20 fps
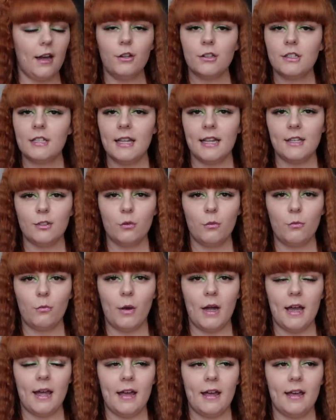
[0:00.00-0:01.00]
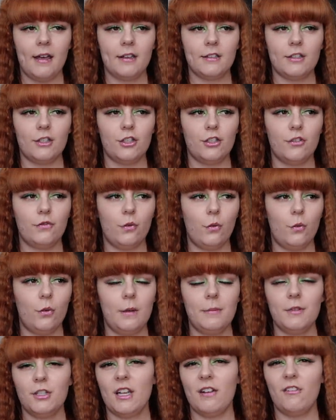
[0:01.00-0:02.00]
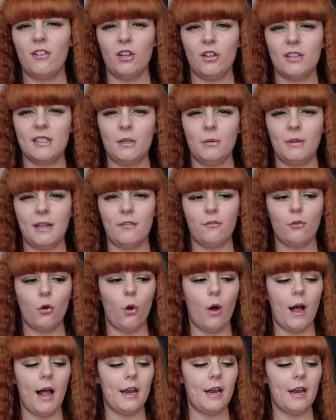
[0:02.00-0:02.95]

I looked at their swimwear, because I just thought, let me just have a look, see what they've got.